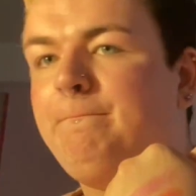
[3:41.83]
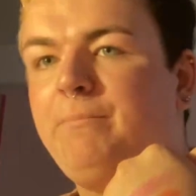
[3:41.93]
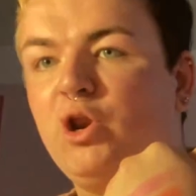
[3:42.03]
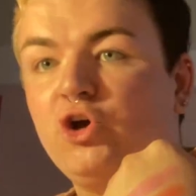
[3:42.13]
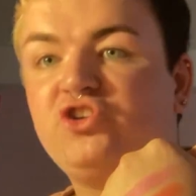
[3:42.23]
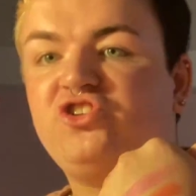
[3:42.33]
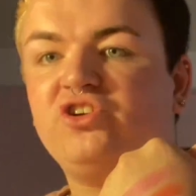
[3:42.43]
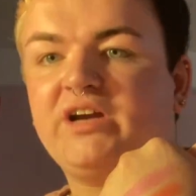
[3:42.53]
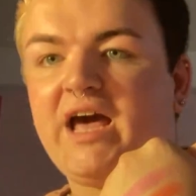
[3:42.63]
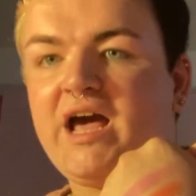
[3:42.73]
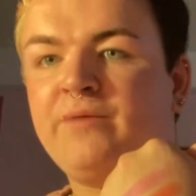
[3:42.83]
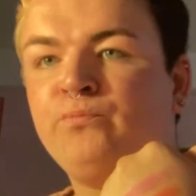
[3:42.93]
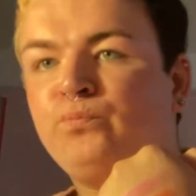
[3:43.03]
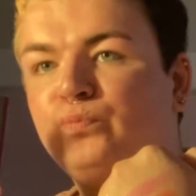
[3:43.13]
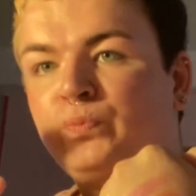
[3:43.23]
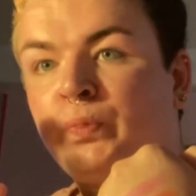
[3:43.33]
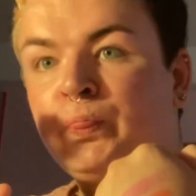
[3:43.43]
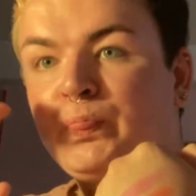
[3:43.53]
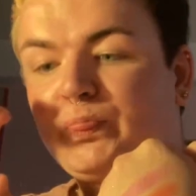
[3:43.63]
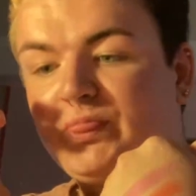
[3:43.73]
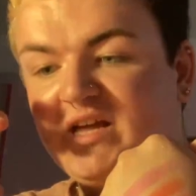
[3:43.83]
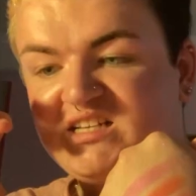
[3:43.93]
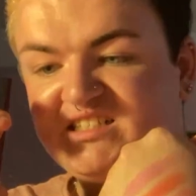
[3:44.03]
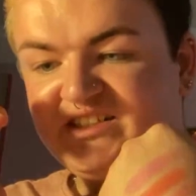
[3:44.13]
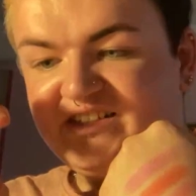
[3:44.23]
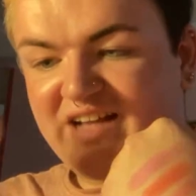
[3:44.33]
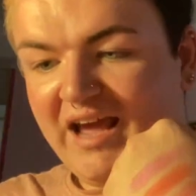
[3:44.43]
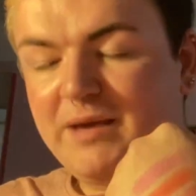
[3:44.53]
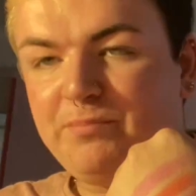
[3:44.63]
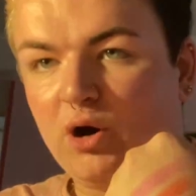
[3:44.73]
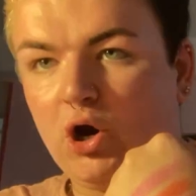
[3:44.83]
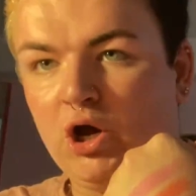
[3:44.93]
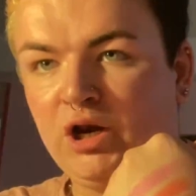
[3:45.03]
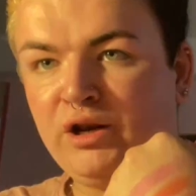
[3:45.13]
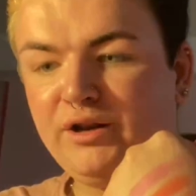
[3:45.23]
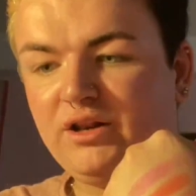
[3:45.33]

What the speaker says: Blood Sugar, the staple,